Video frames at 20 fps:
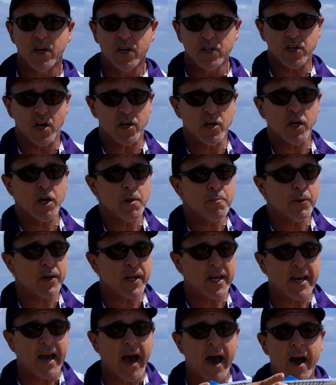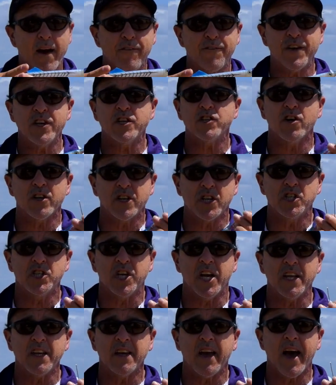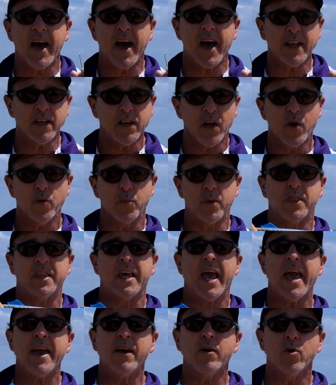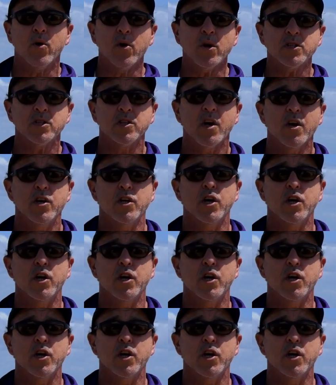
So you can put a garfish on a chin guard with gang hooks.